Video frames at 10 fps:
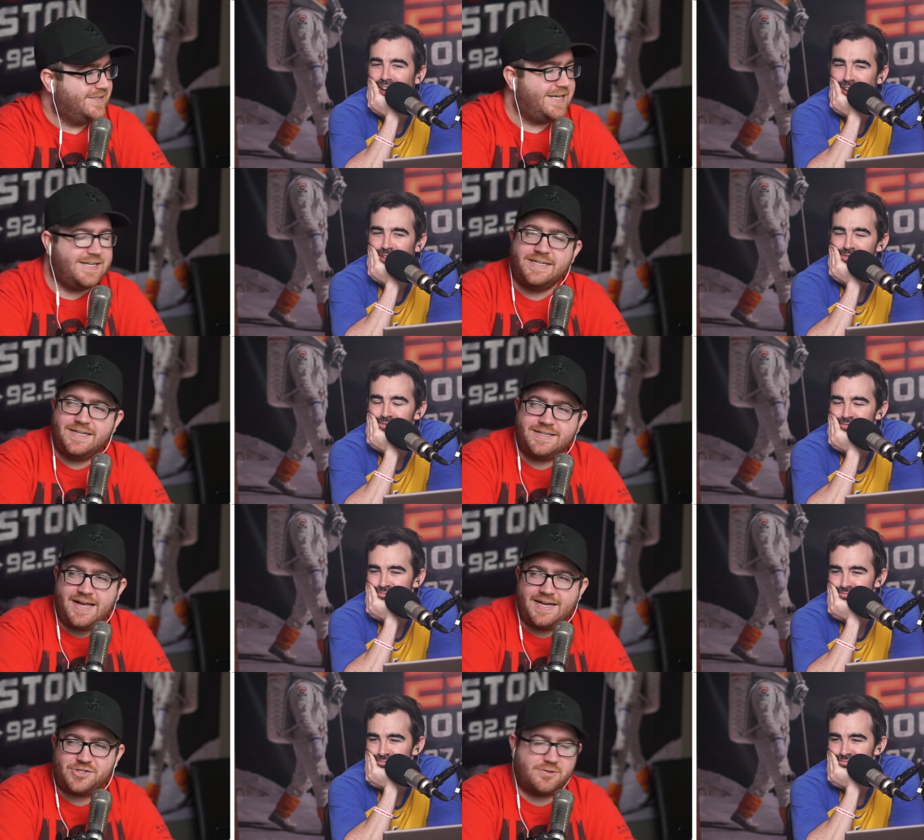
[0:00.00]
Speaker 1: They didn't need it
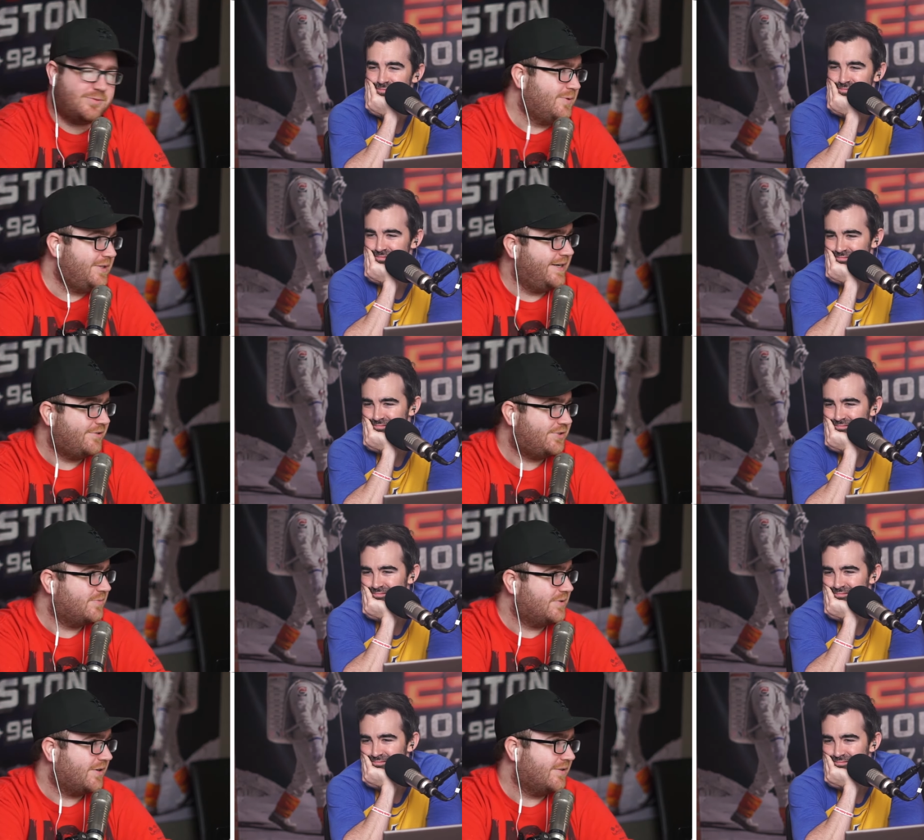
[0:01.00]
last year when Will Anderson
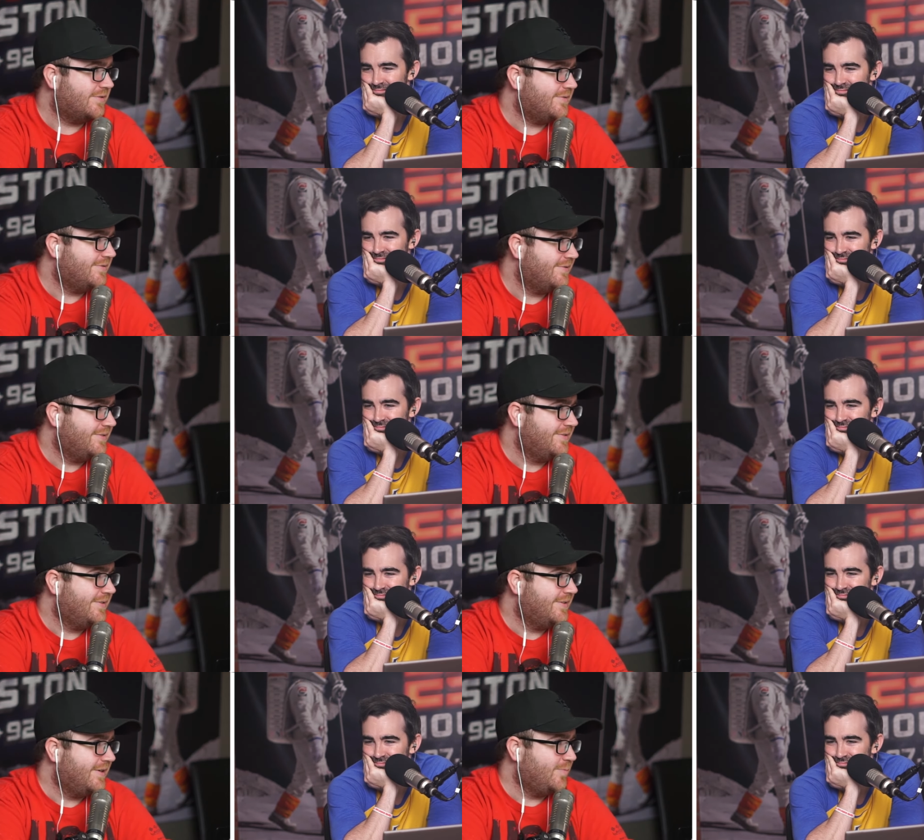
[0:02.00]
was hurt
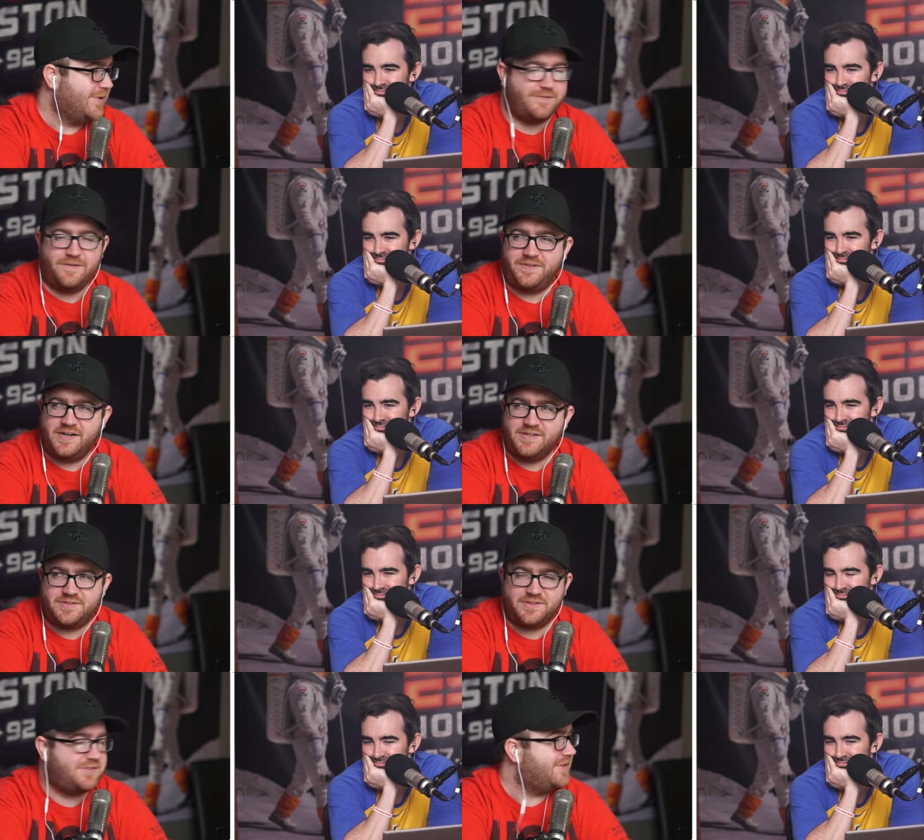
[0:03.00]
in week 15 and
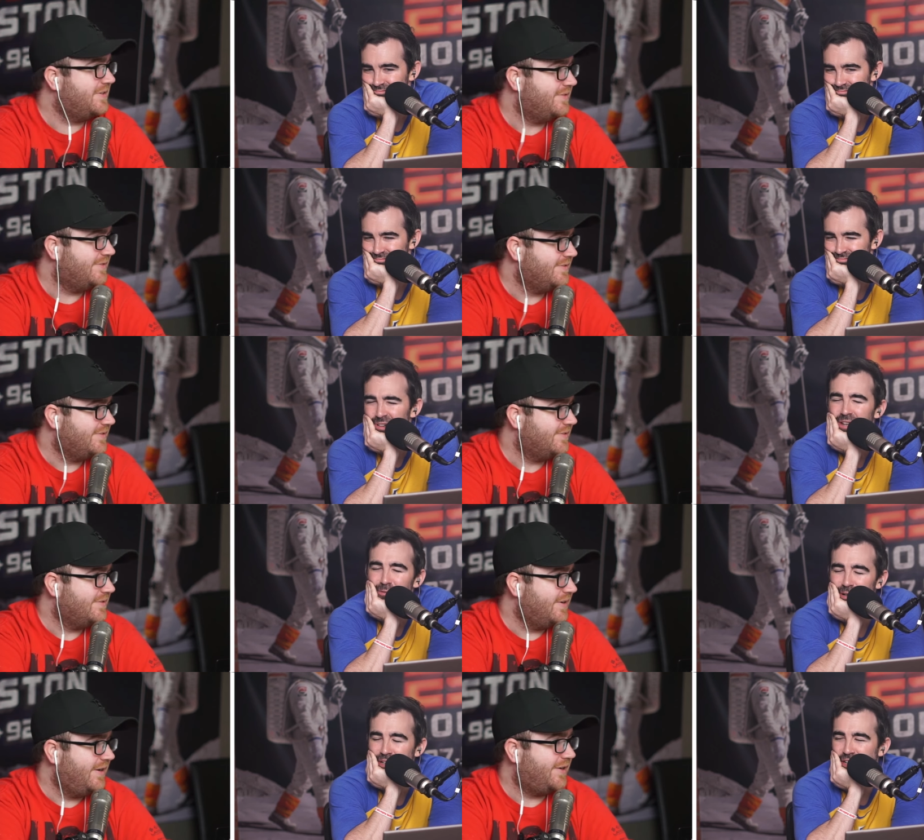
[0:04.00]
16.
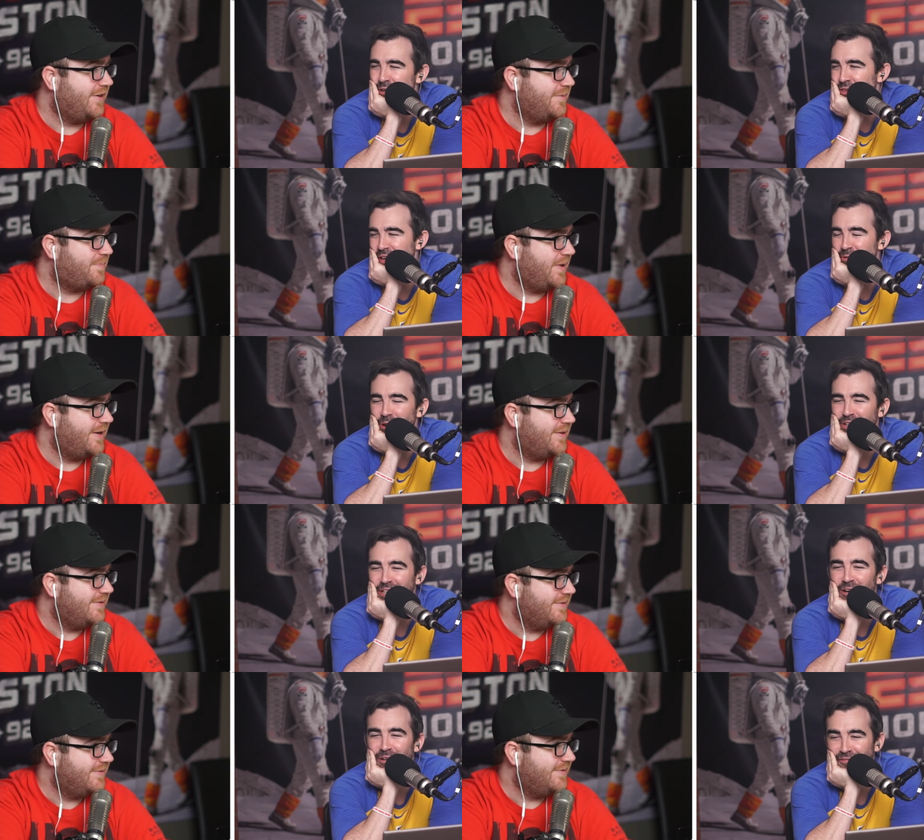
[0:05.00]
Well, you knew they play. weren't
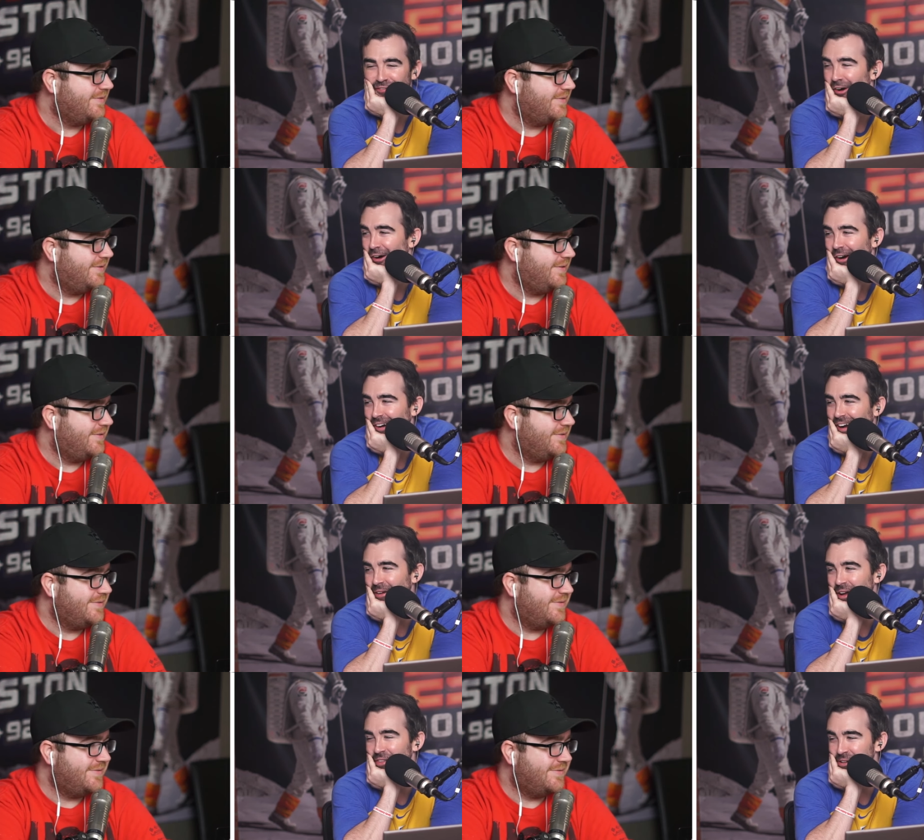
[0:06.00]
Speaker 2: going far. I,
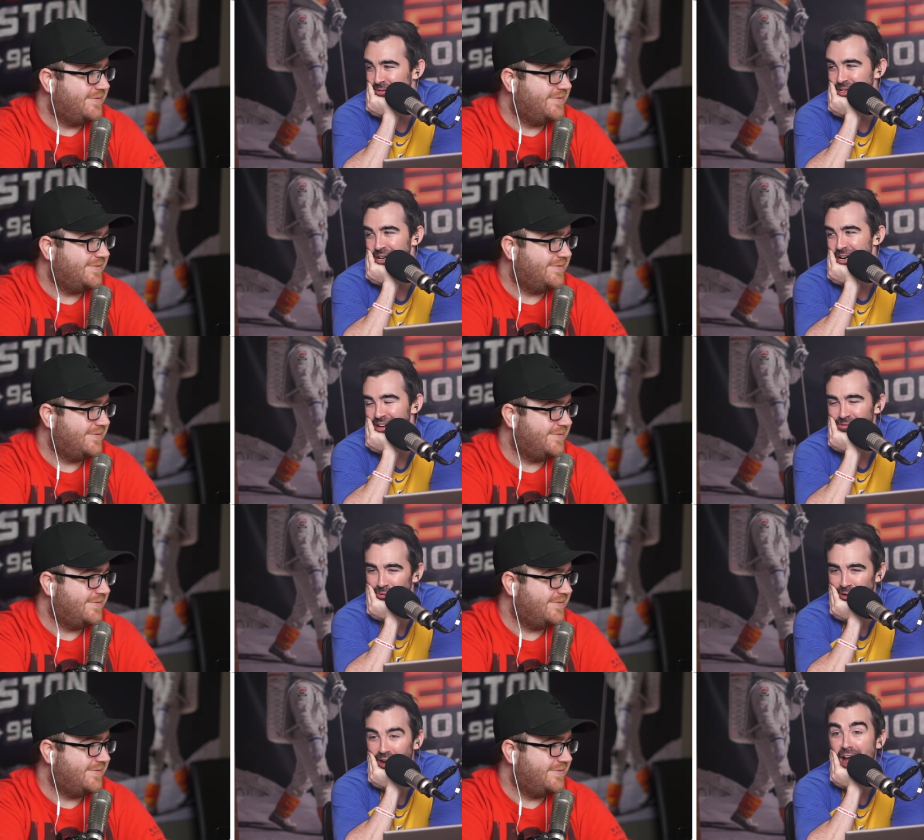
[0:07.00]
I, think we all
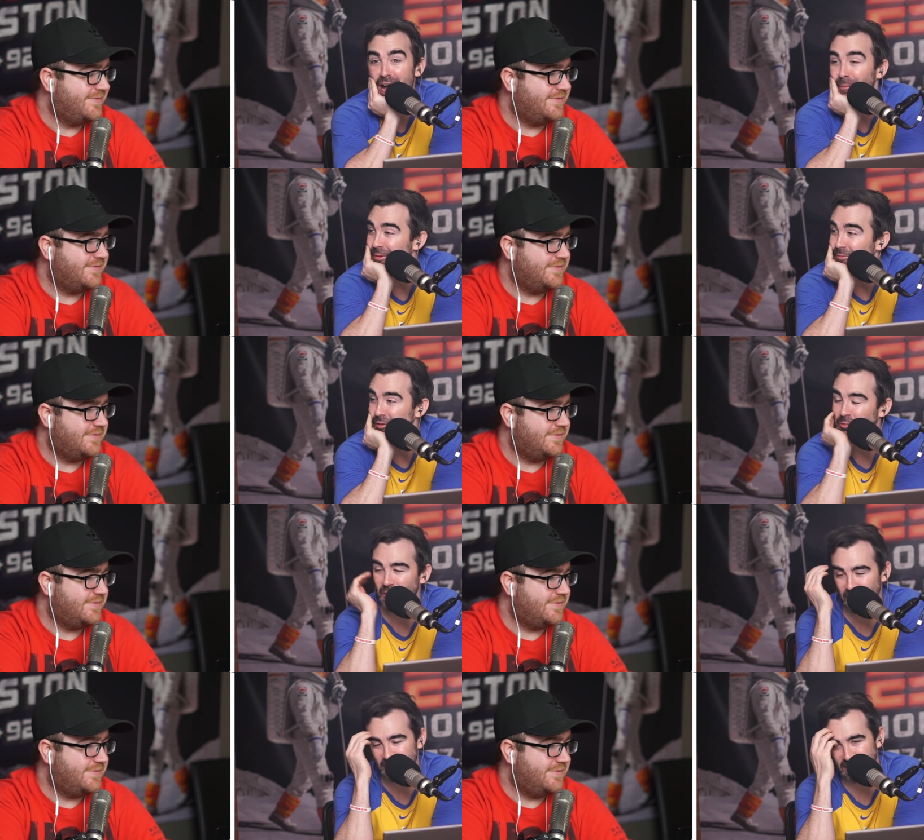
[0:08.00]
were happy with what
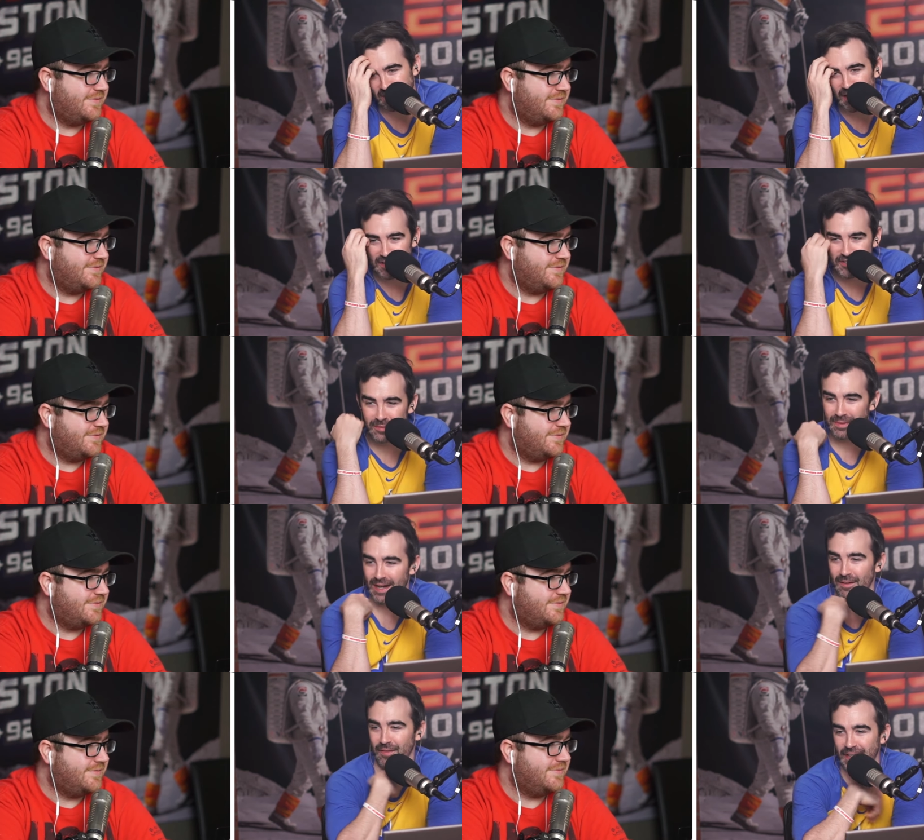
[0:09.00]
they did last year, but
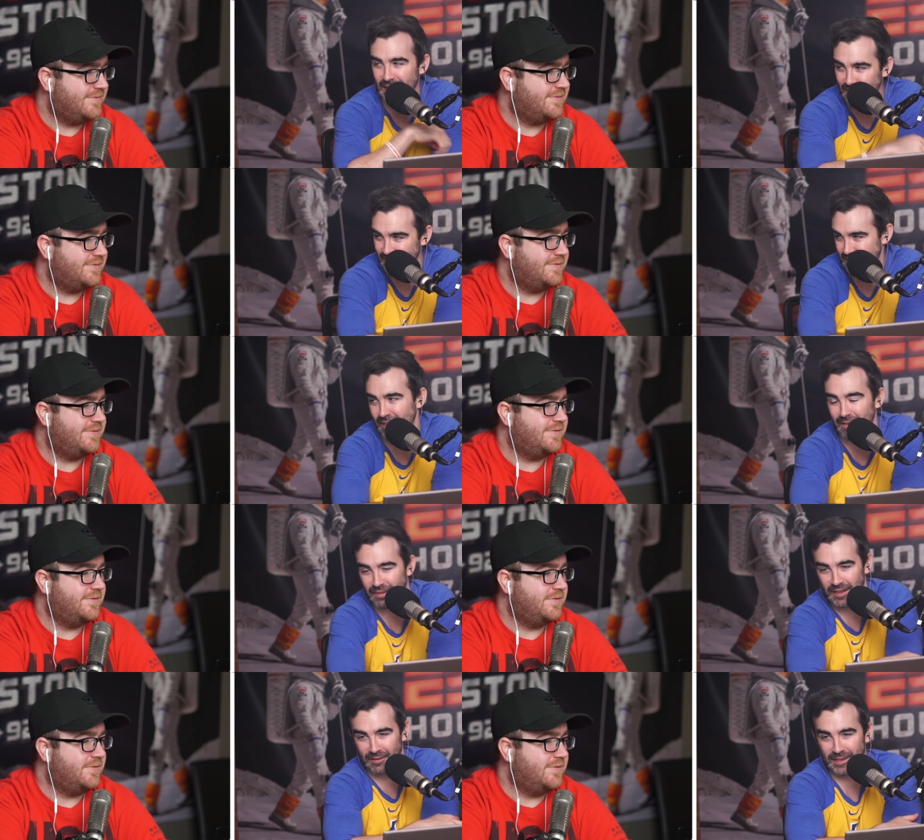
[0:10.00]
I don't think any of us thought
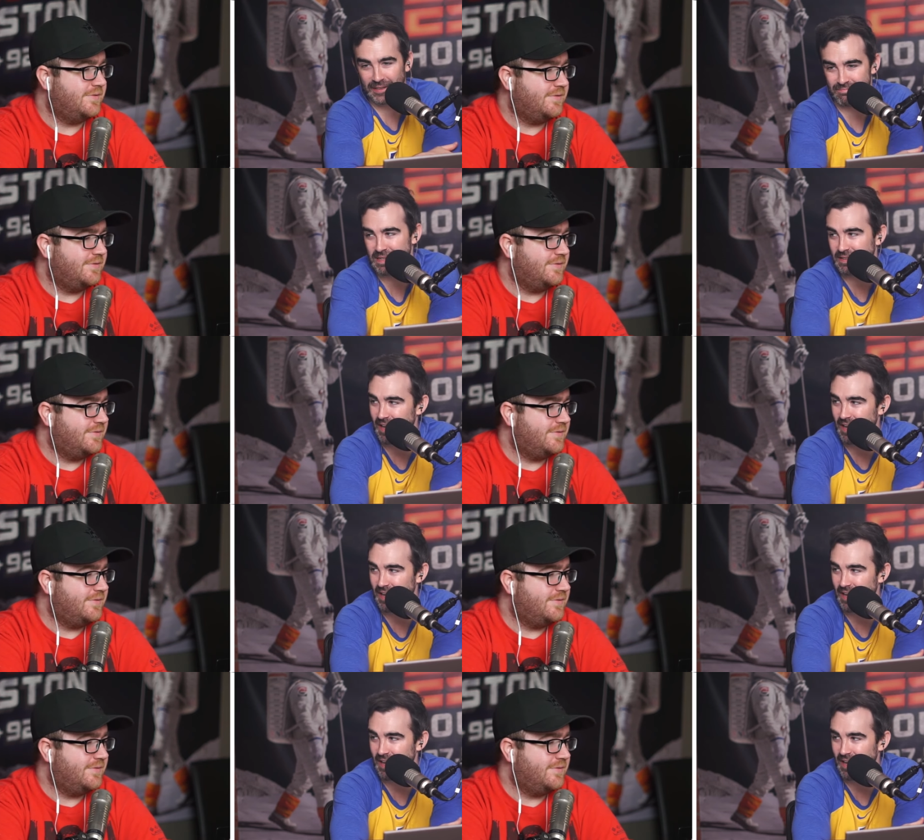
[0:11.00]
that they were going to beat